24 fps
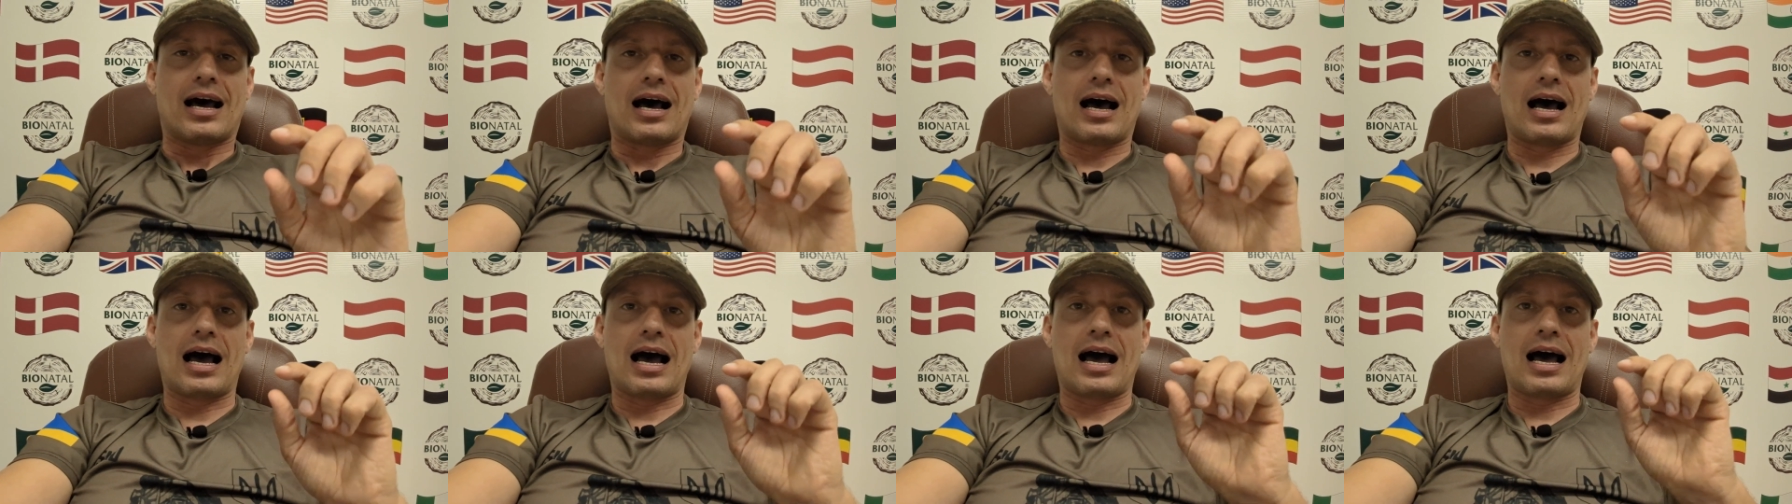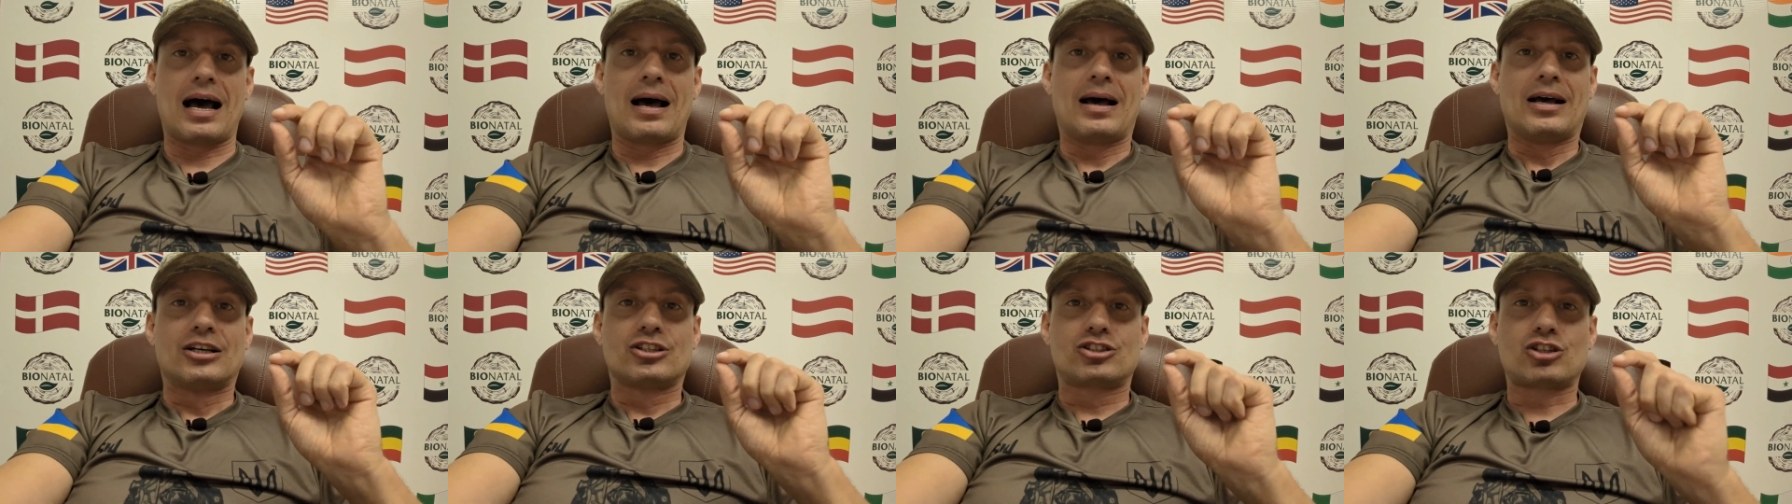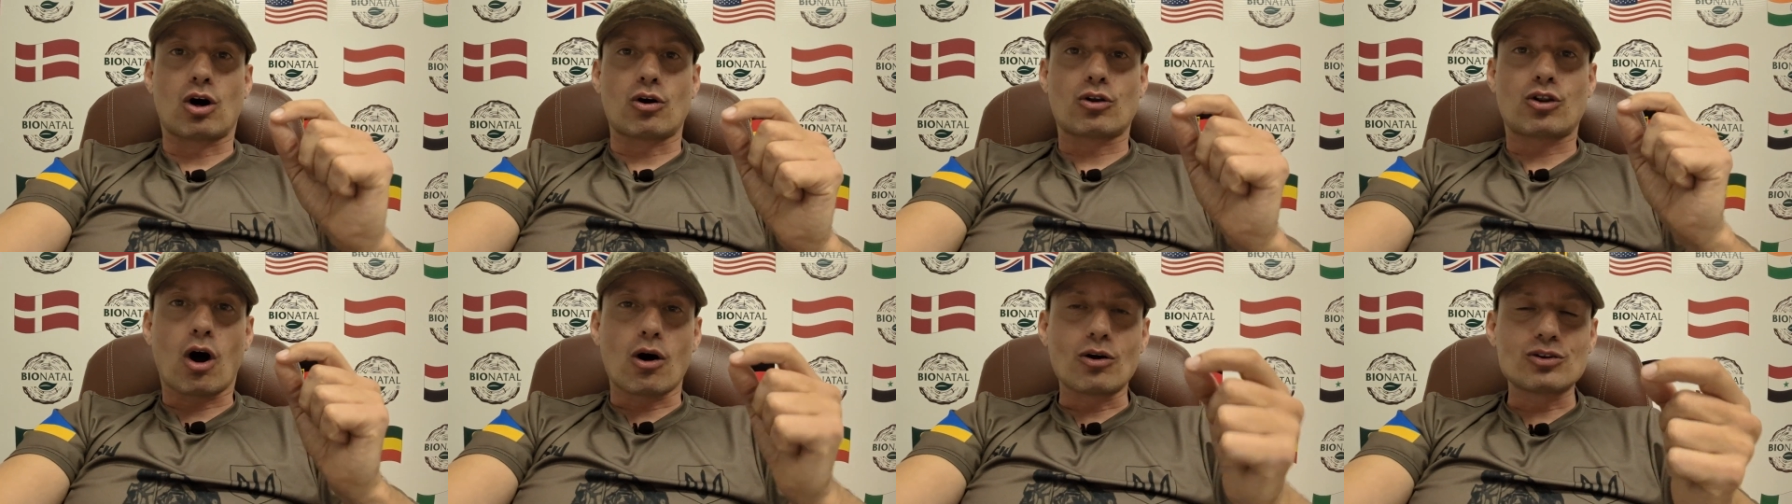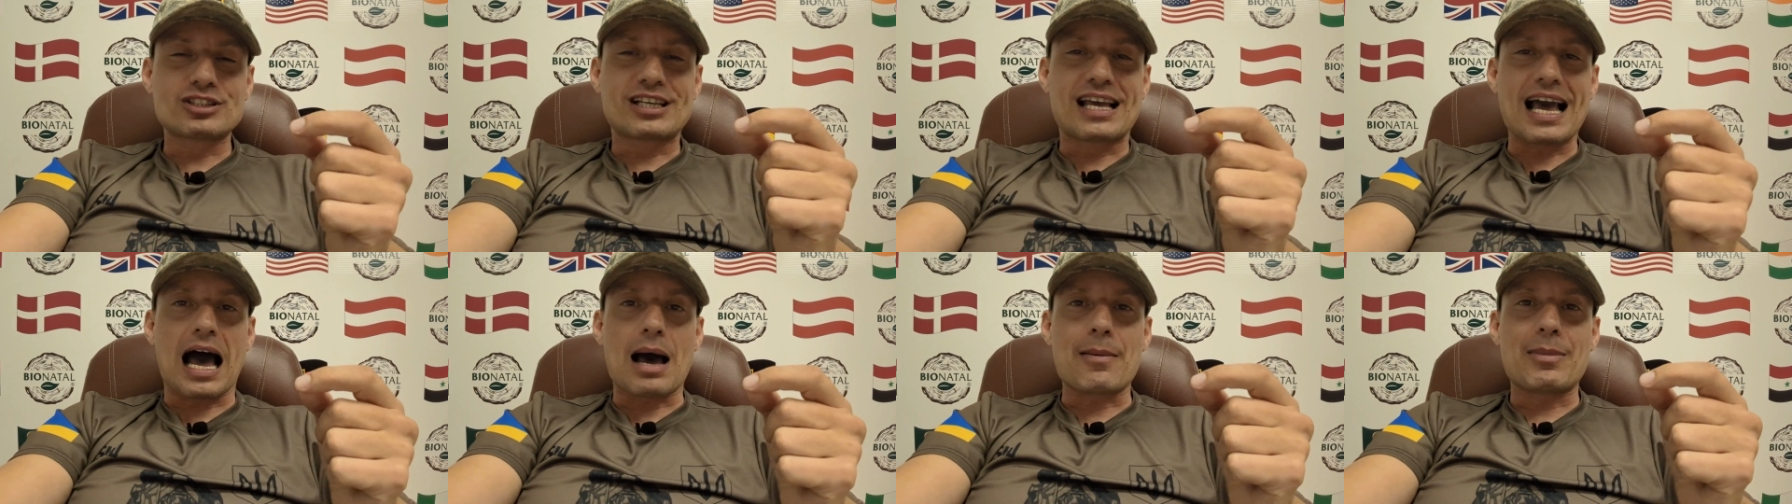Uh, so
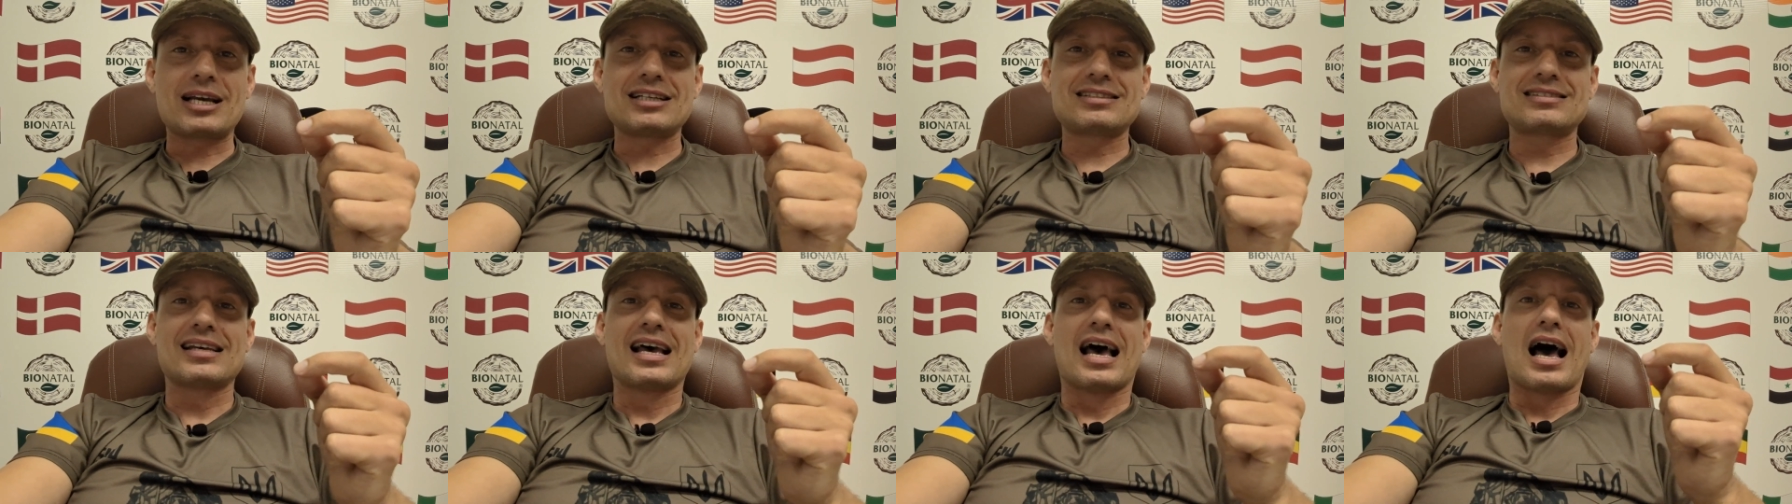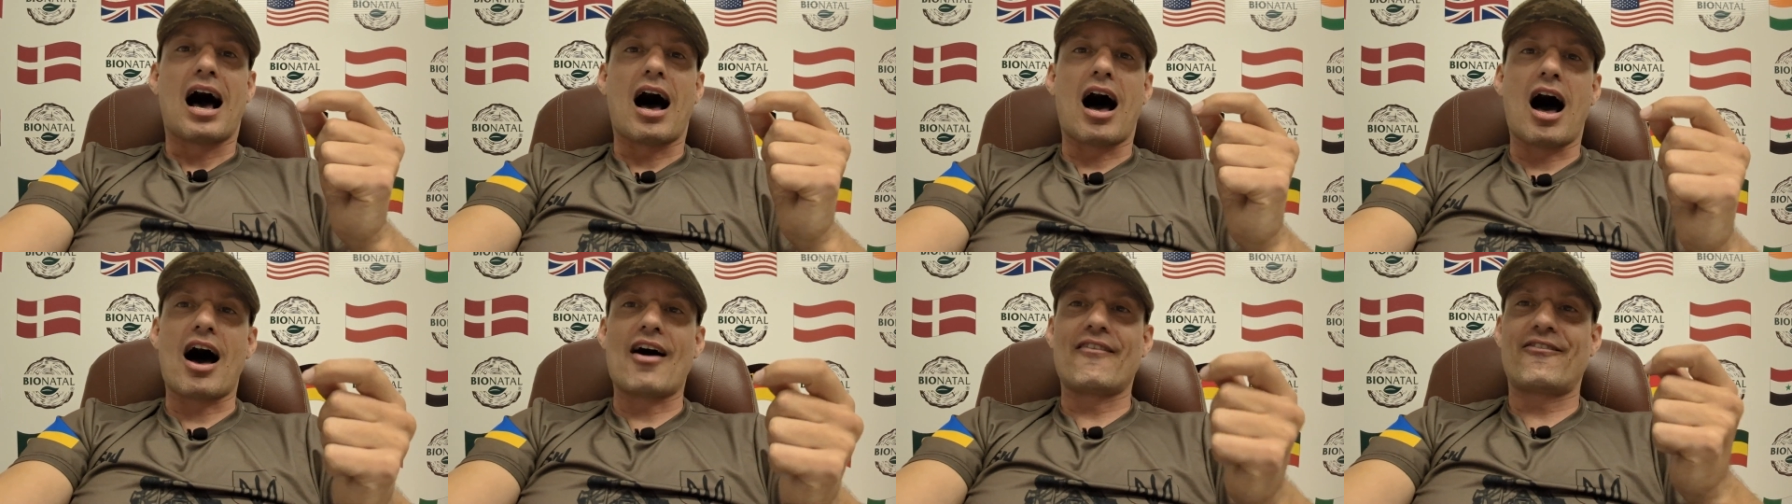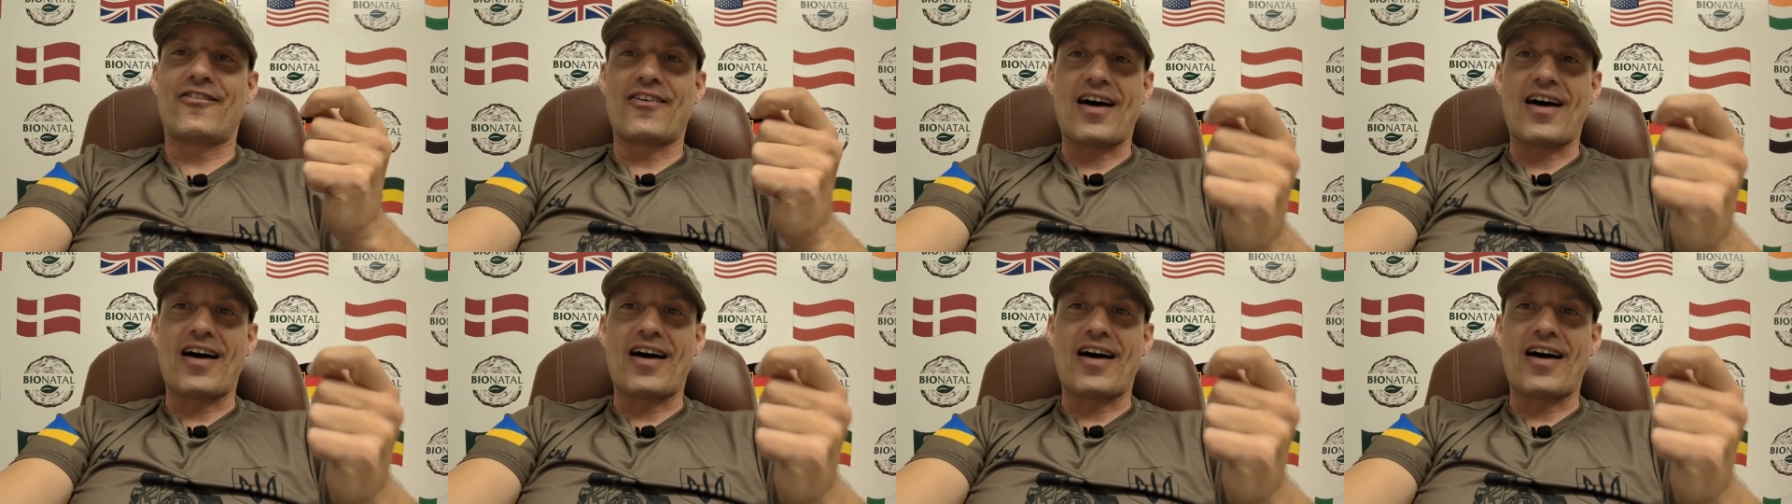those gummies are